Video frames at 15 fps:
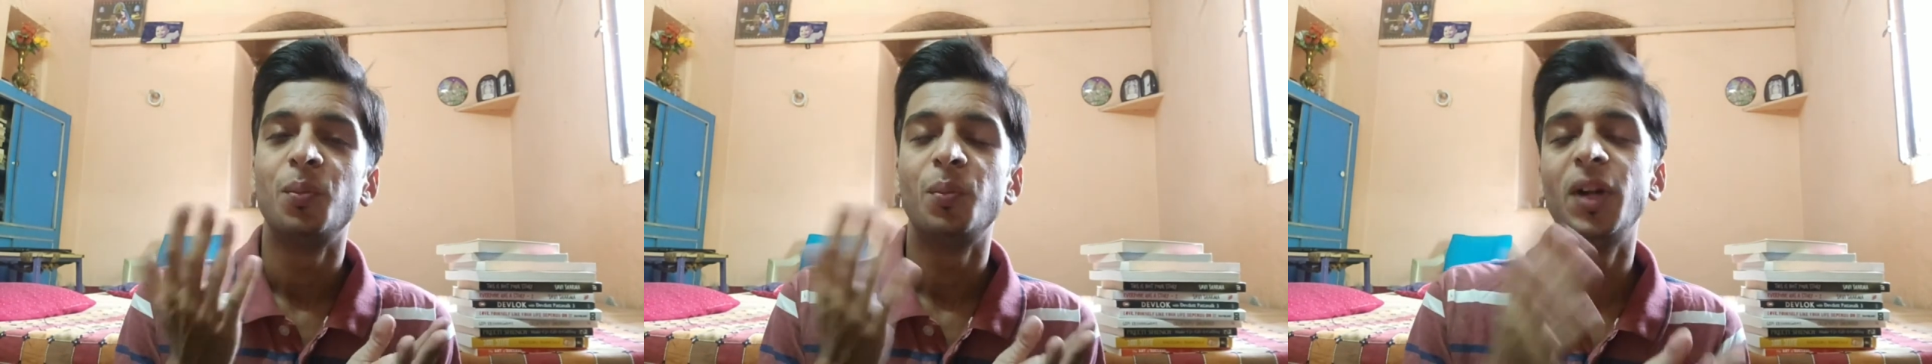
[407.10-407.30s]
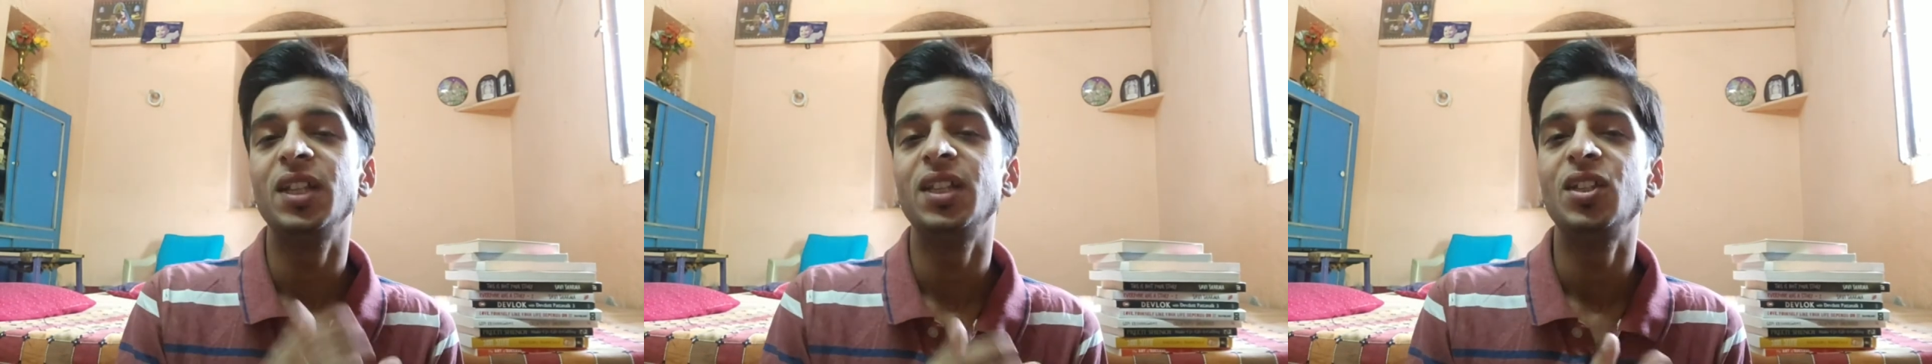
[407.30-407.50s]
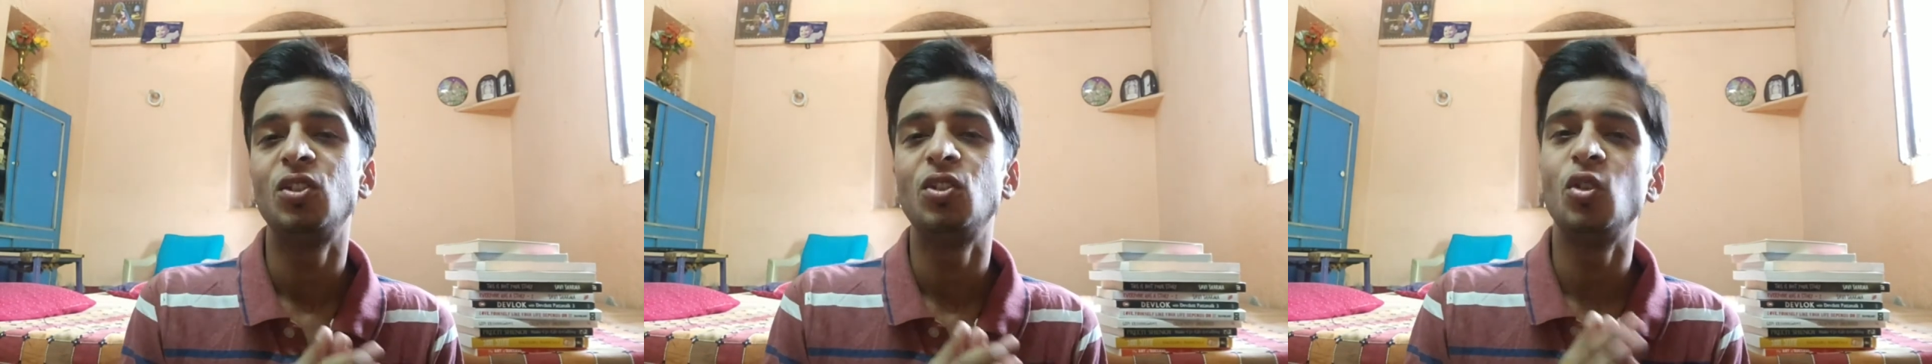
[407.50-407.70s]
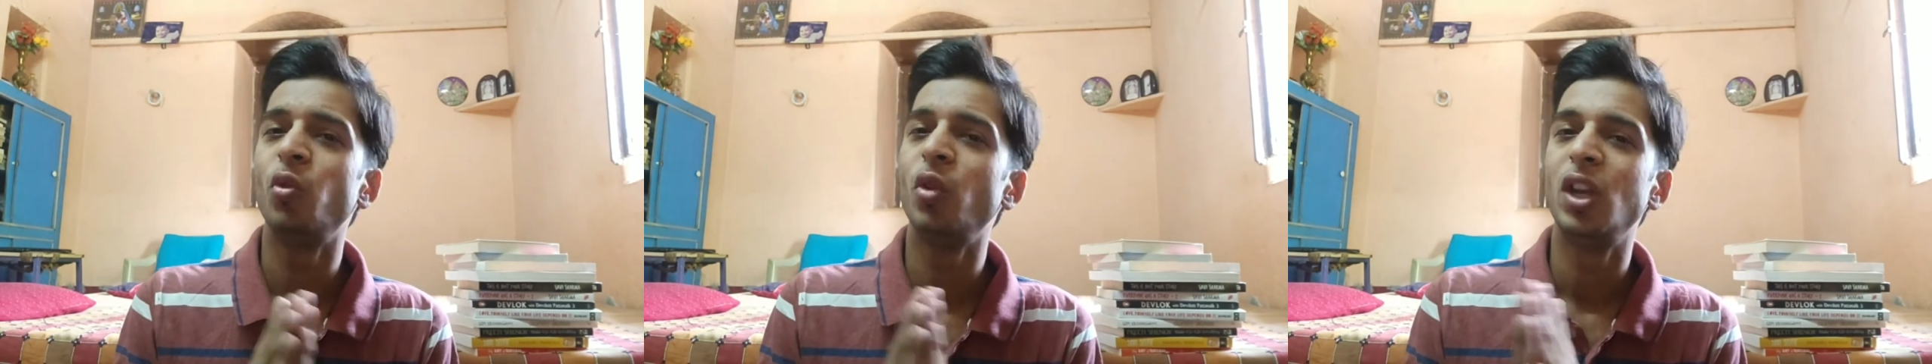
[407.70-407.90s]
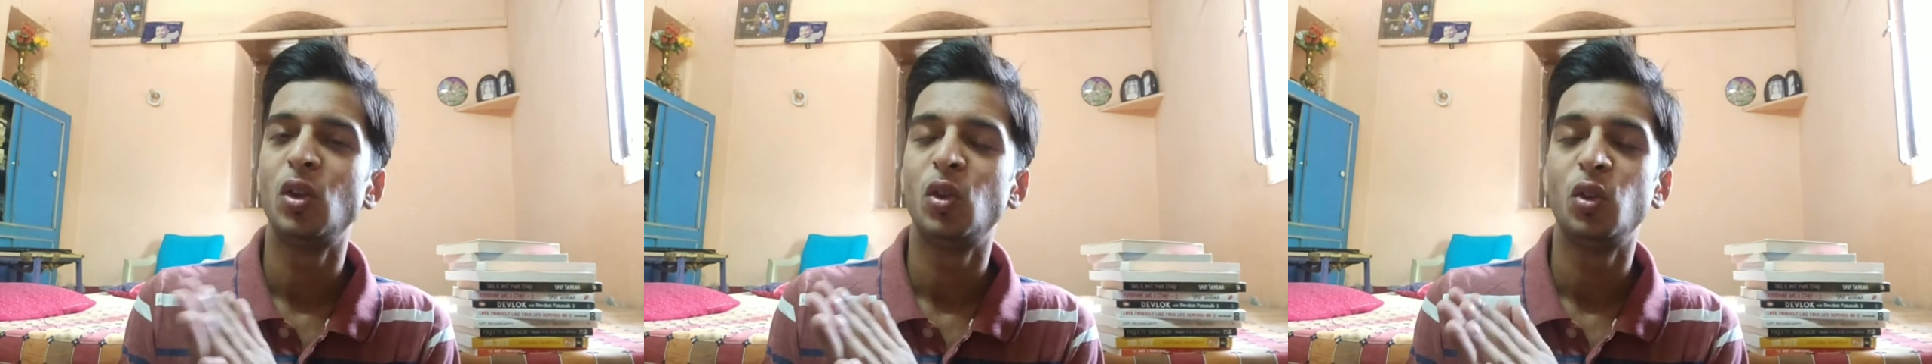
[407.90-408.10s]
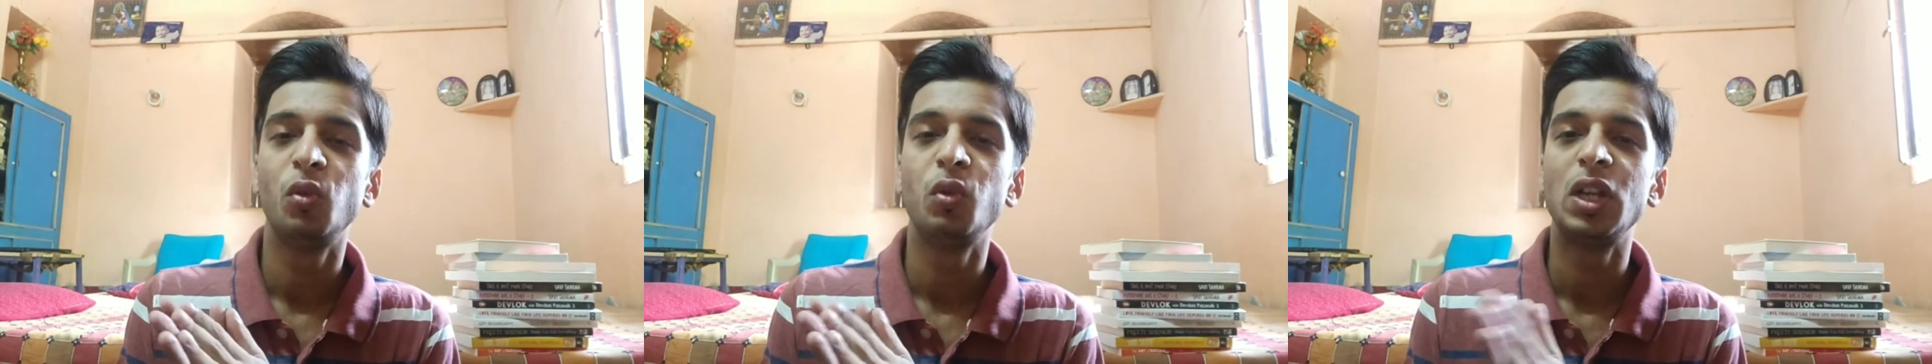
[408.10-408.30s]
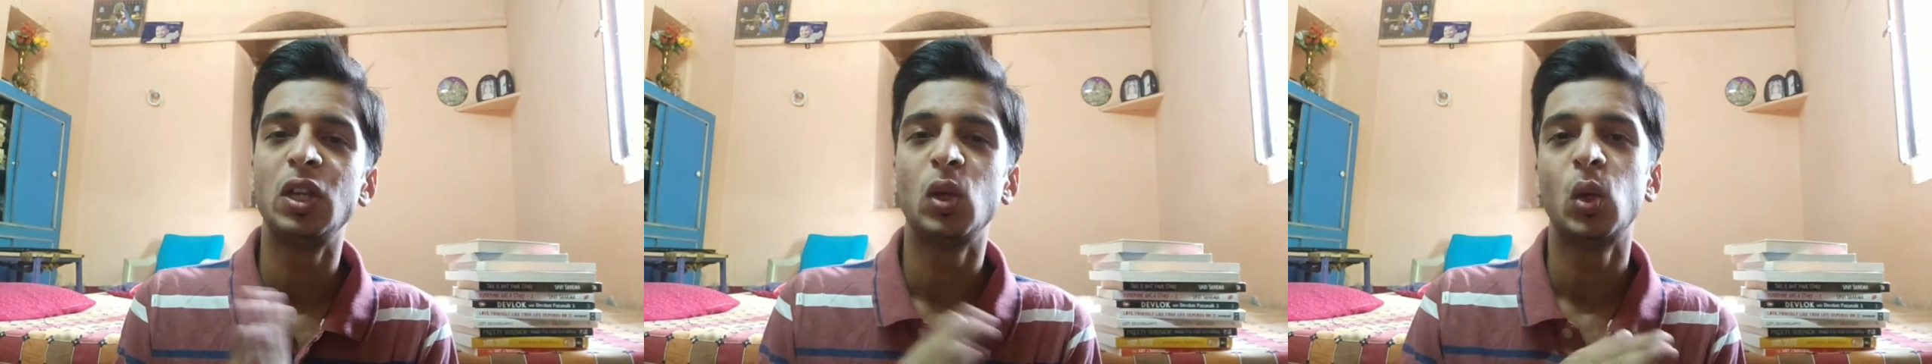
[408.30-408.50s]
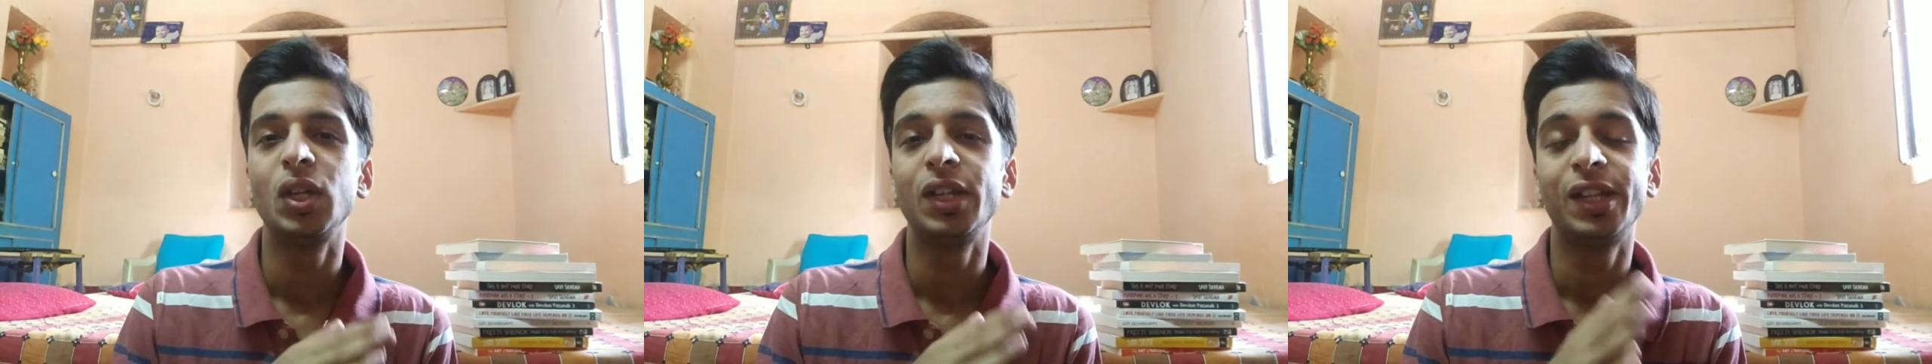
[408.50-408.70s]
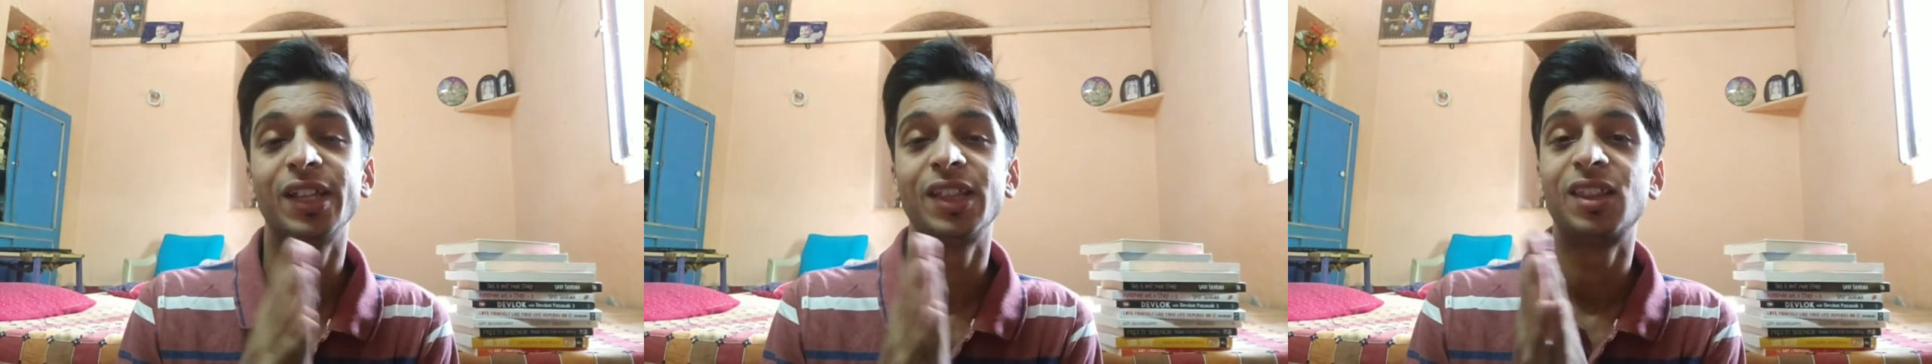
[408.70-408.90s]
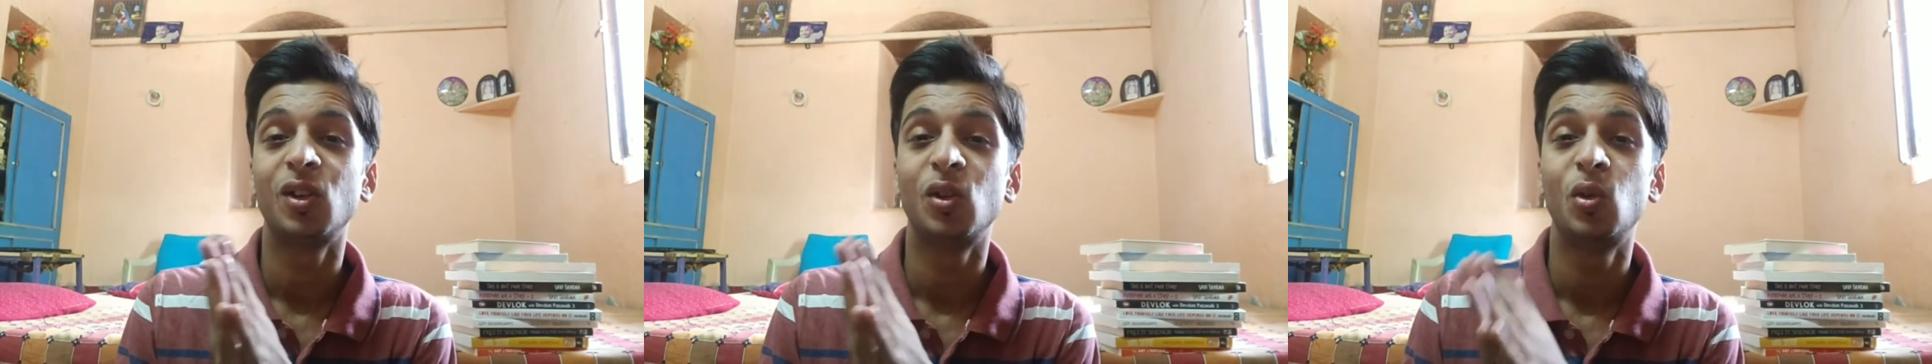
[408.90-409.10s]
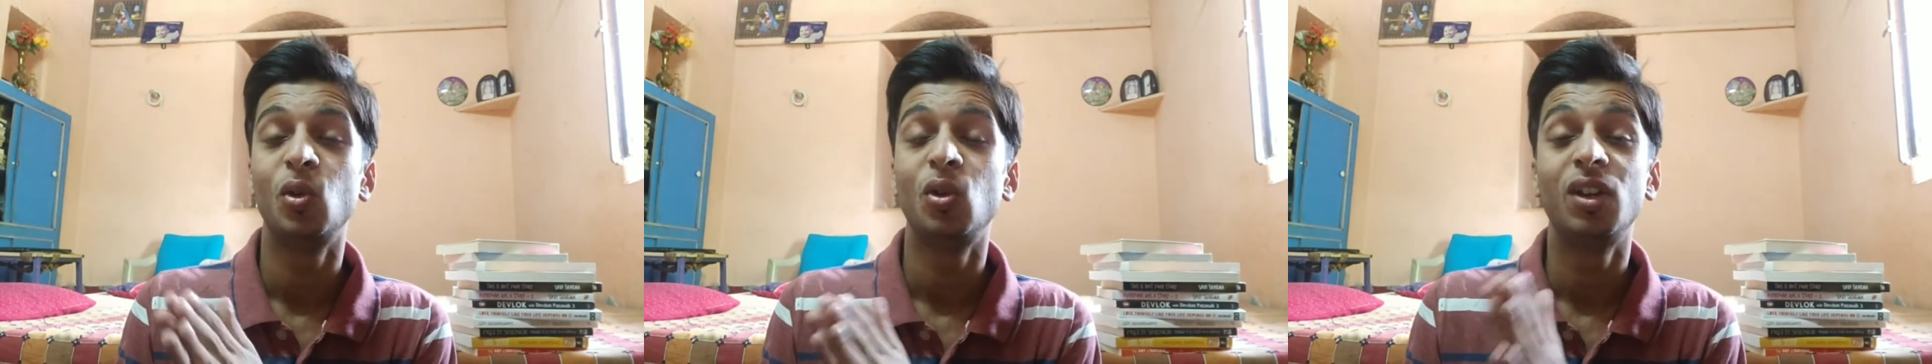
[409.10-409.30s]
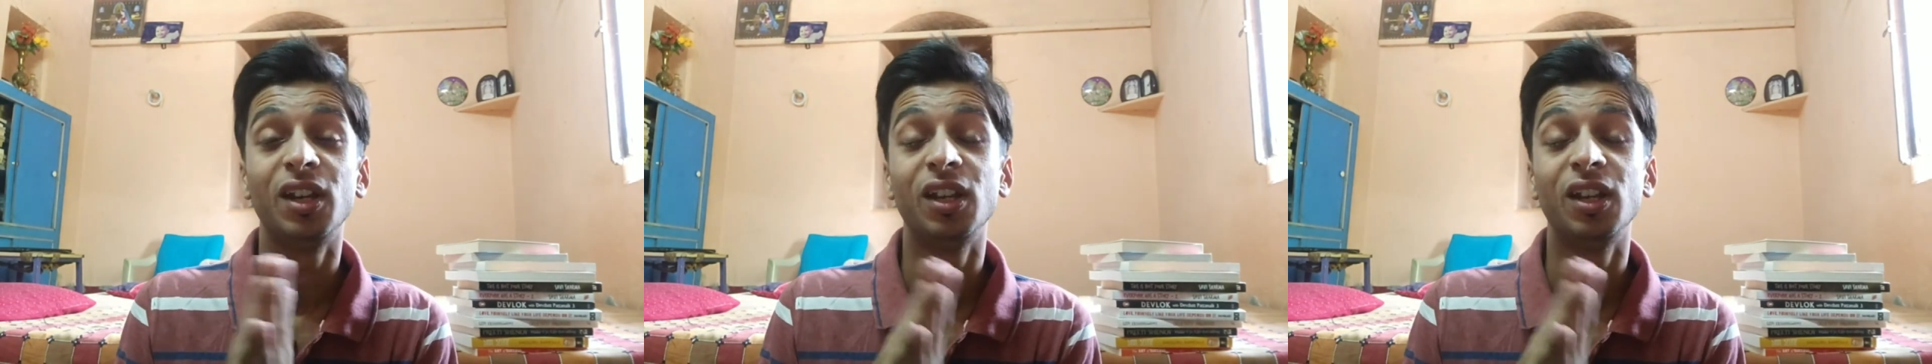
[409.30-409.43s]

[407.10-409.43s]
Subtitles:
By this you will don't get the good,